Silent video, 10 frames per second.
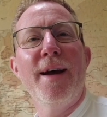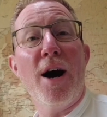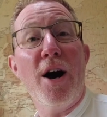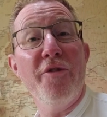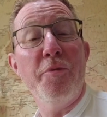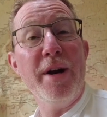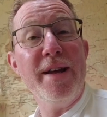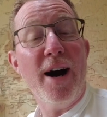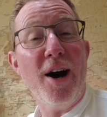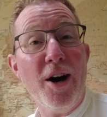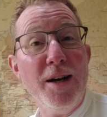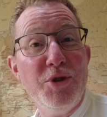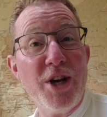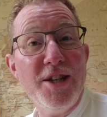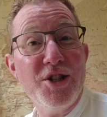Hi everybody, I'm
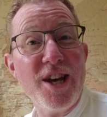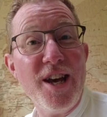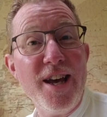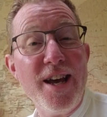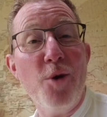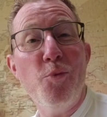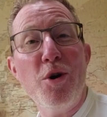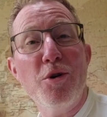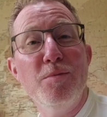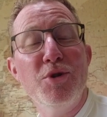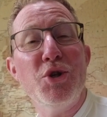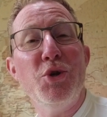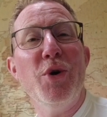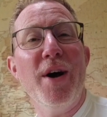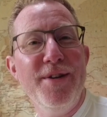J T and welcome
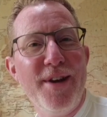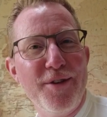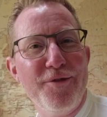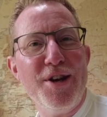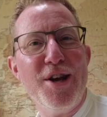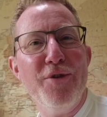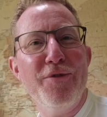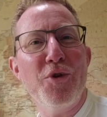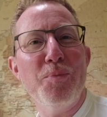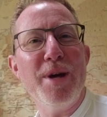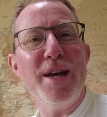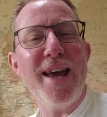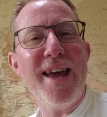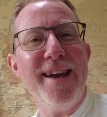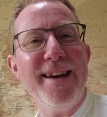to another video from me
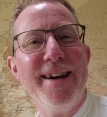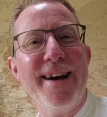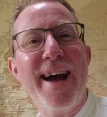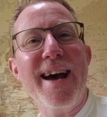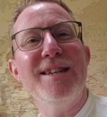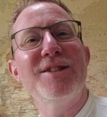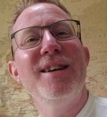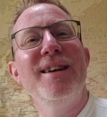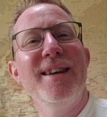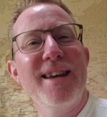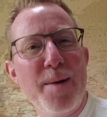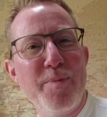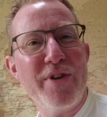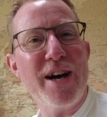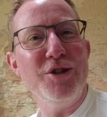here at
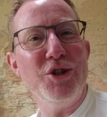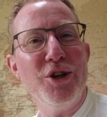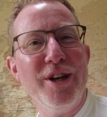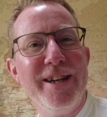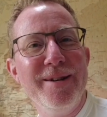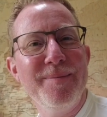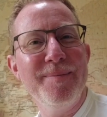Campervan Journey.